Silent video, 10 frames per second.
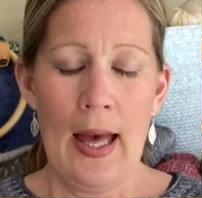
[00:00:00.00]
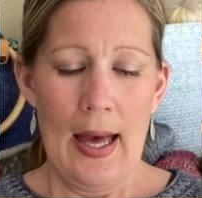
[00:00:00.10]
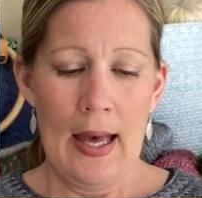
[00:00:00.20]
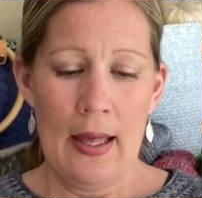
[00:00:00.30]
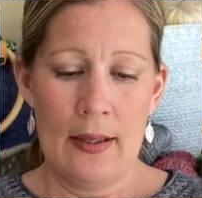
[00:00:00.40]

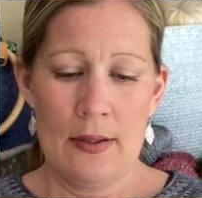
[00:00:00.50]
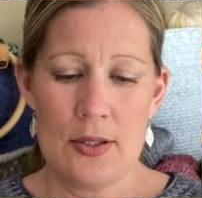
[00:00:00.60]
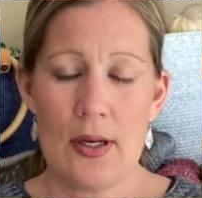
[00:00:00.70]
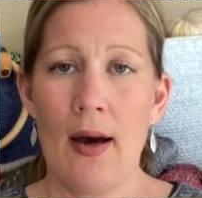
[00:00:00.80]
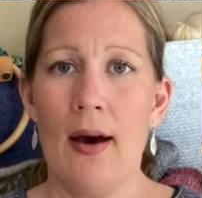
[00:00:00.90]
And
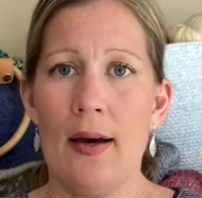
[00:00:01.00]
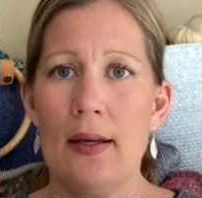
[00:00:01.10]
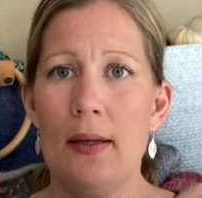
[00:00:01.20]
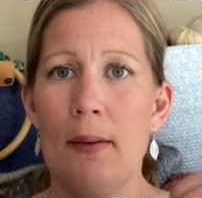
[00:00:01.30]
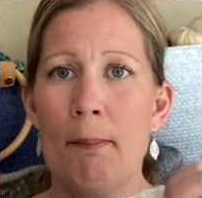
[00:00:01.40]
I
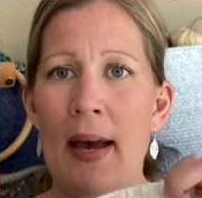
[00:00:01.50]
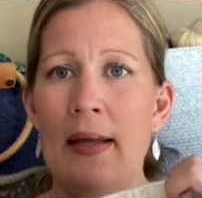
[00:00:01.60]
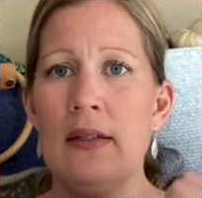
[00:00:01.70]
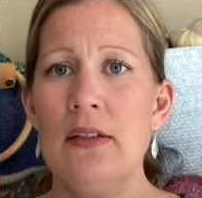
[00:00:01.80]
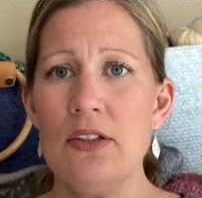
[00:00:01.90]

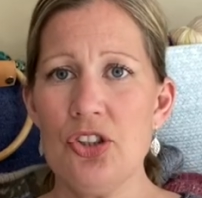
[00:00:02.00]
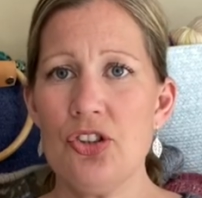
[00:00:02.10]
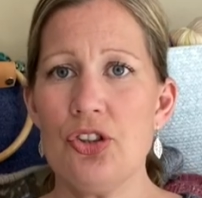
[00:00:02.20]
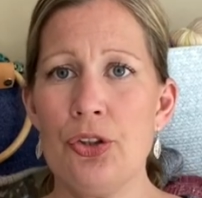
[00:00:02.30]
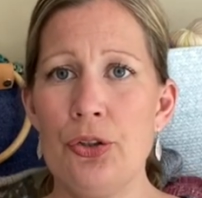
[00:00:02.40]
managed
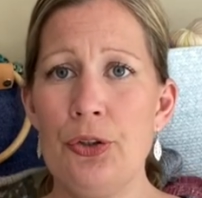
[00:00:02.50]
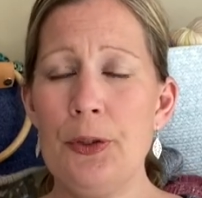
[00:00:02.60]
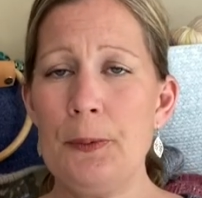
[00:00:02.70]
to